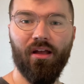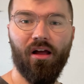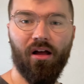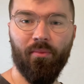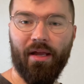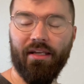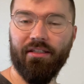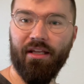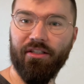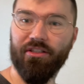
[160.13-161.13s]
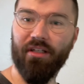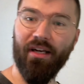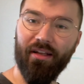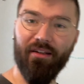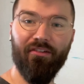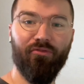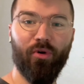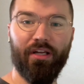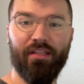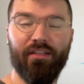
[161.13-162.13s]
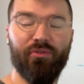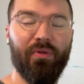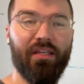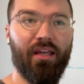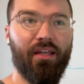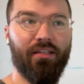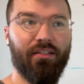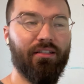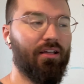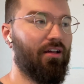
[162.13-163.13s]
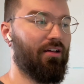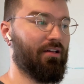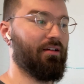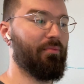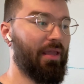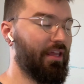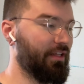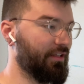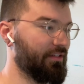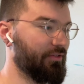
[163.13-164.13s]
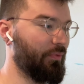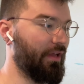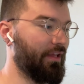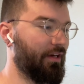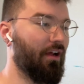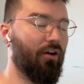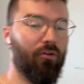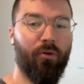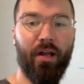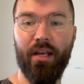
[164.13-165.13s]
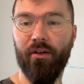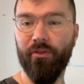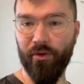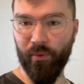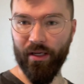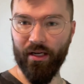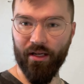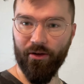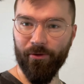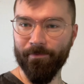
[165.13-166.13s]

all my intention of working this weekend on paintings went right out the window.